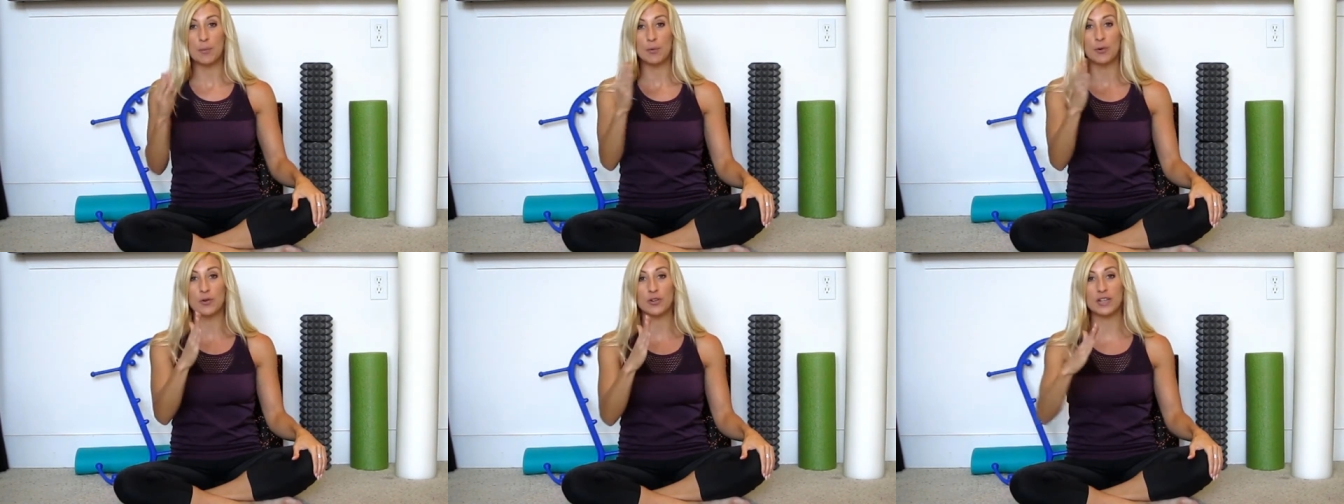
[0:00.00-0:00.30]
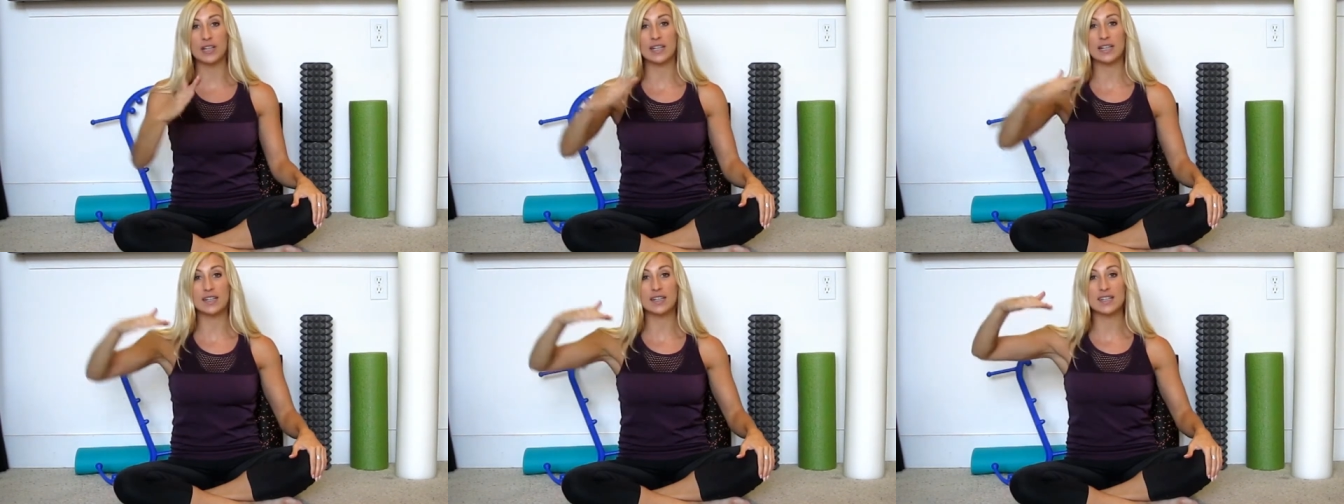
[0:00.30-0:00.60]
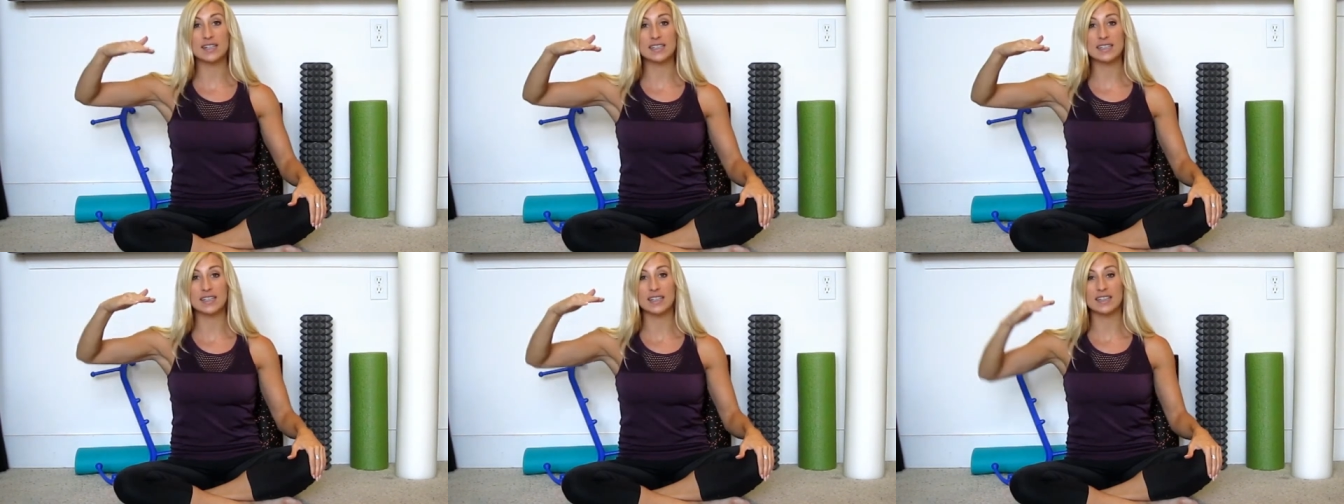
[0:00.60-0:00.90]
pulled in and
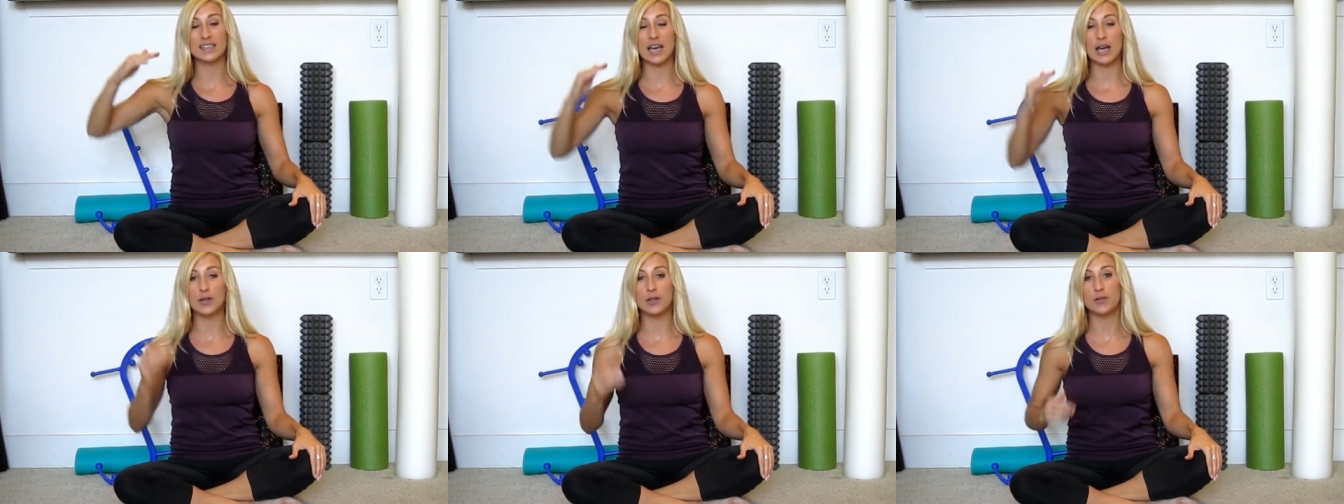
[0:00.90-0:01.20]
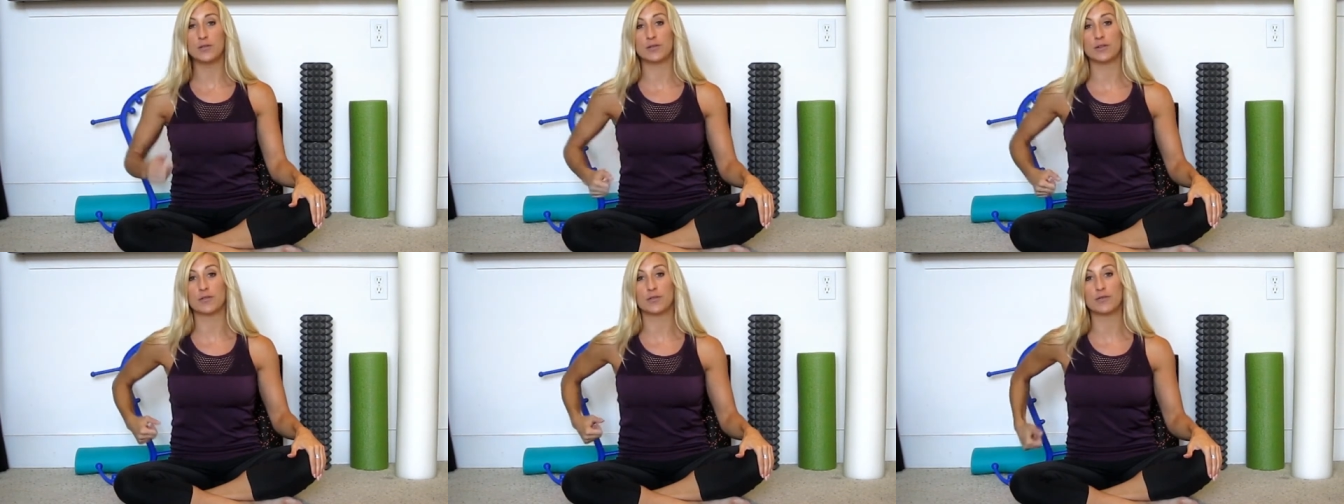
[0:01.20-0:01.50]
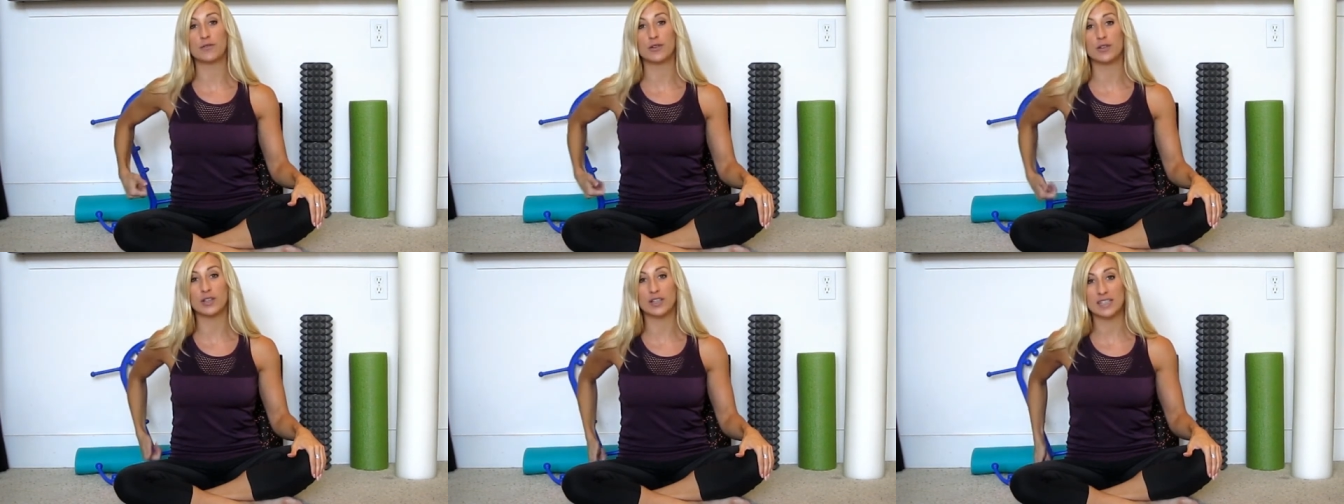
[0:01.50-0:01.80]
doesn't allow you for
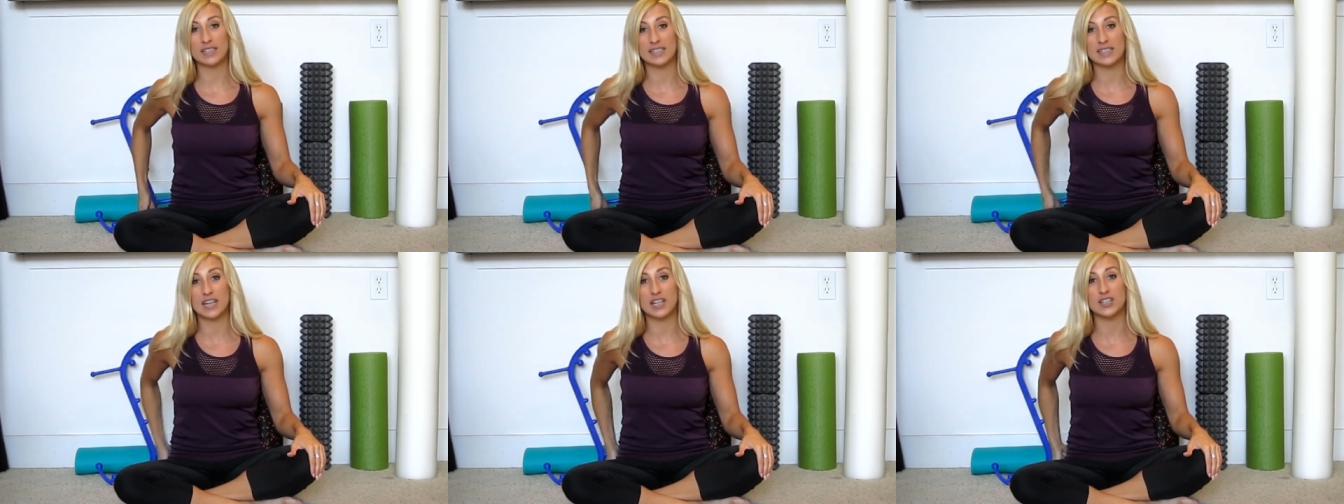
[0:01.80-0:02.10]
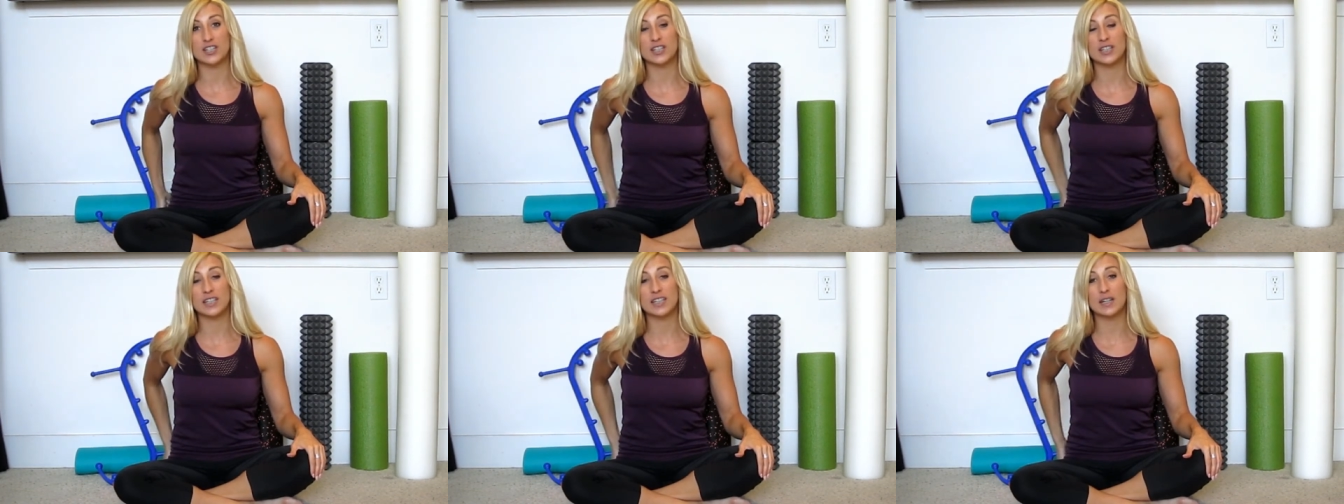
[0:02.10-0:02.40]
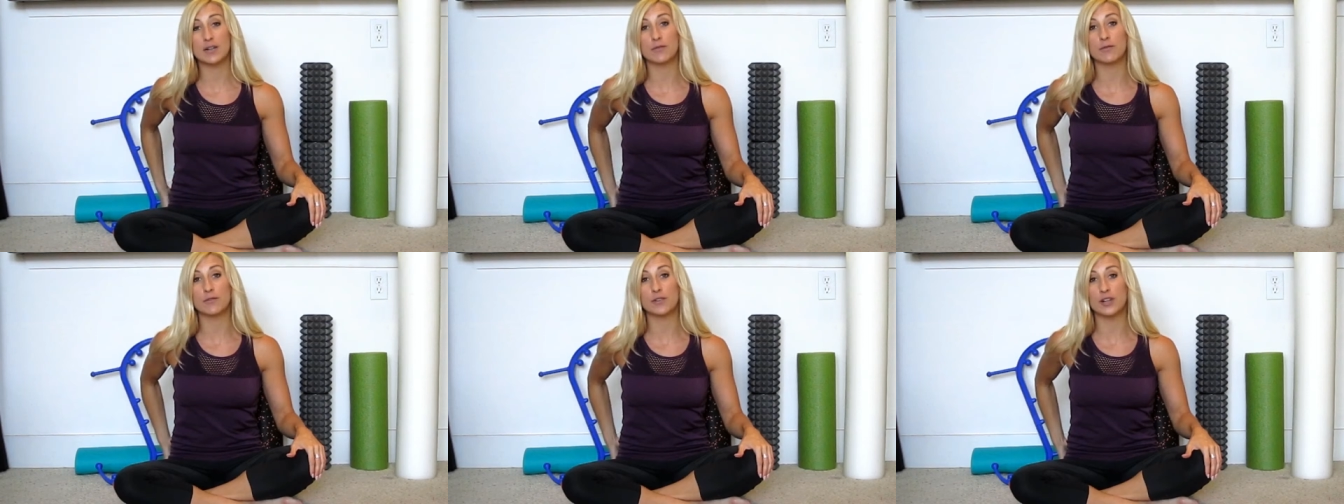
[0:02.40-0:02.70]
full extension
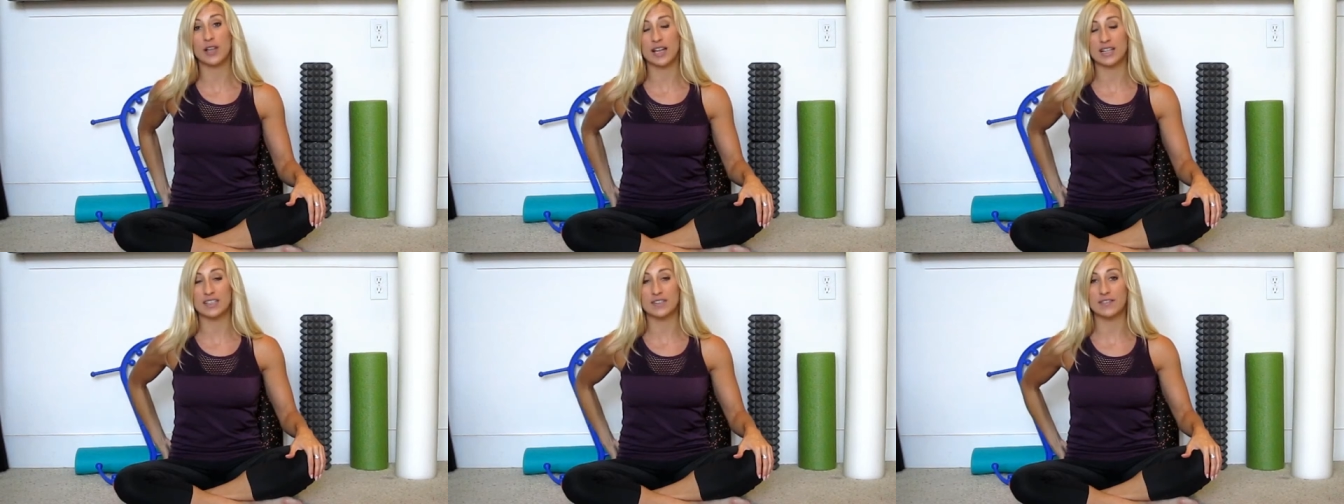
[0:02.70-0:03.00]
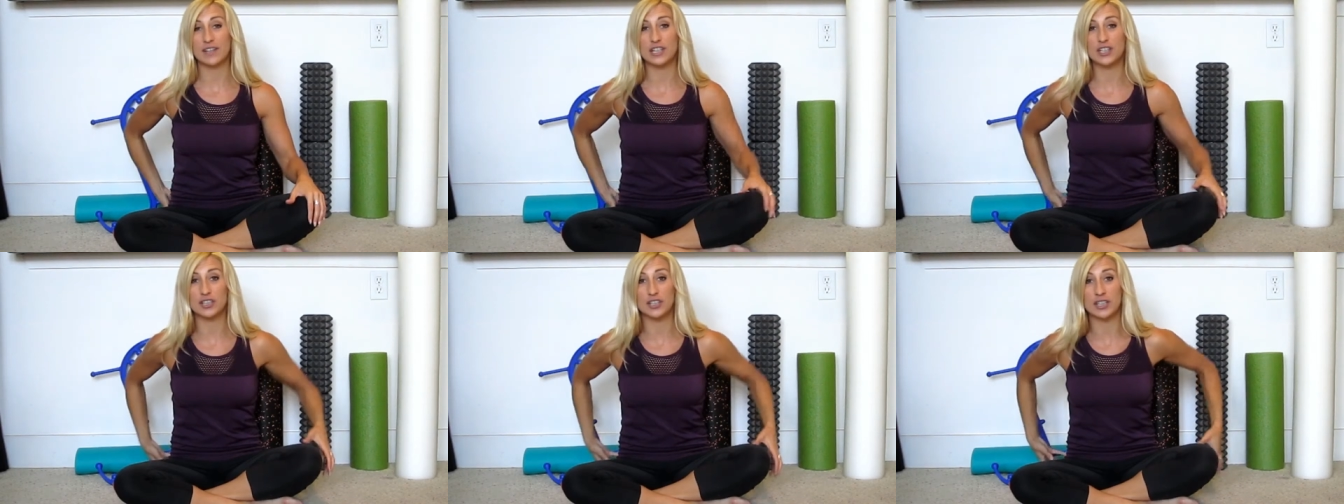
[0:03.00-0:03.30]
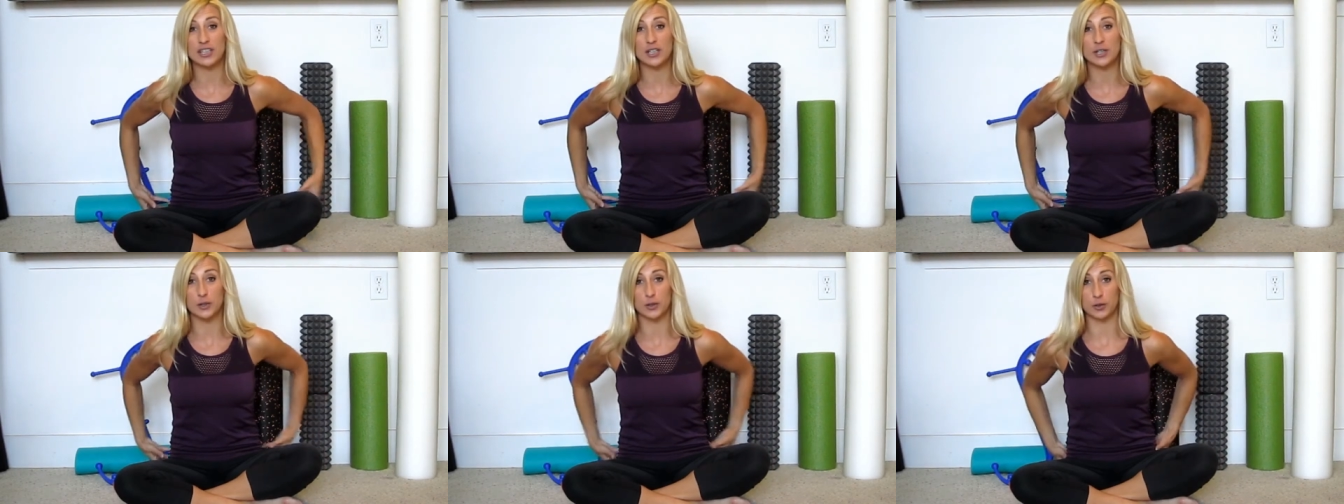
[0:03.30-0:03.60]
and full
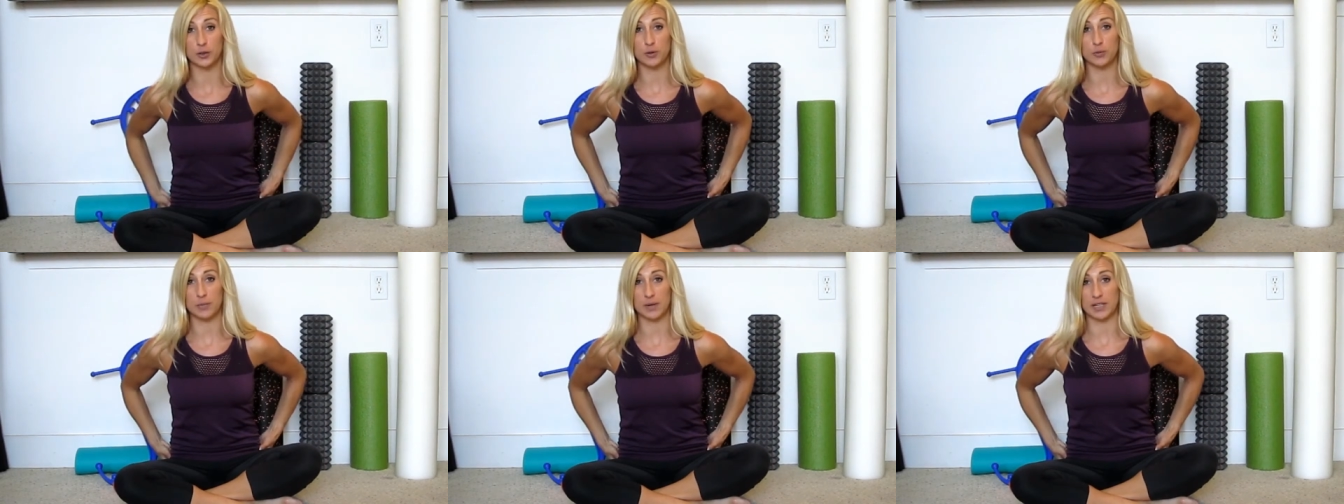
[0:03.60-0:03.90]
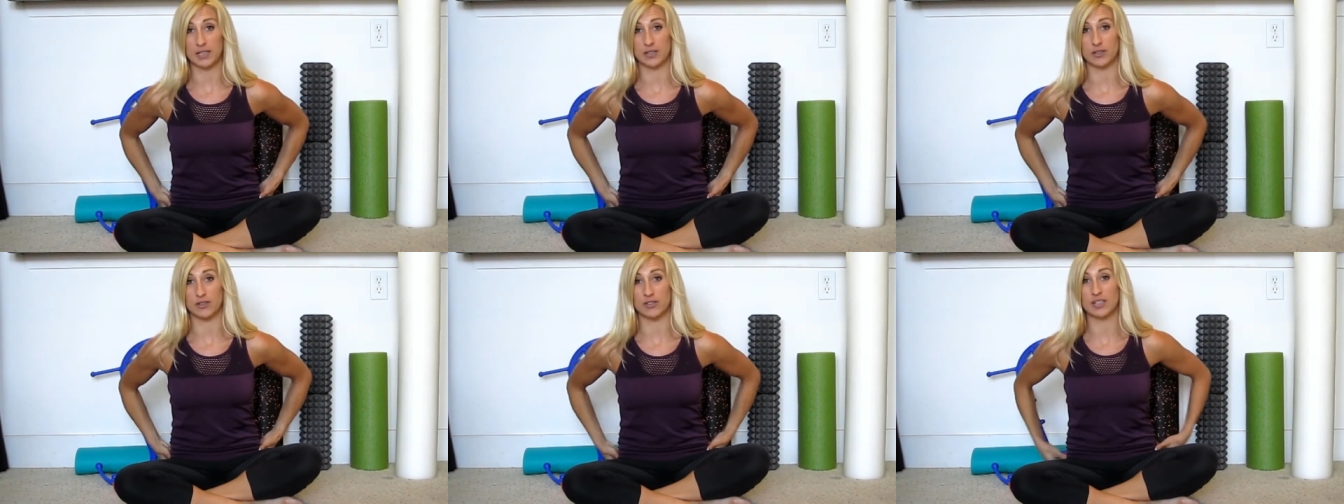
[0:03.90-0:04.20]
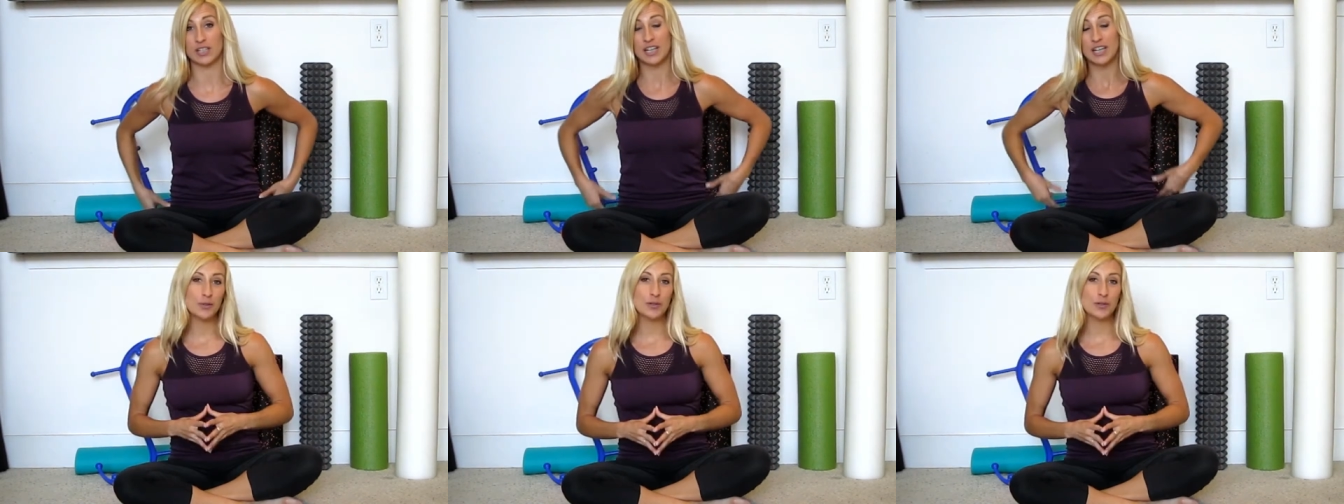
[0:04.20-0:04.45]
activation in your glute muscles,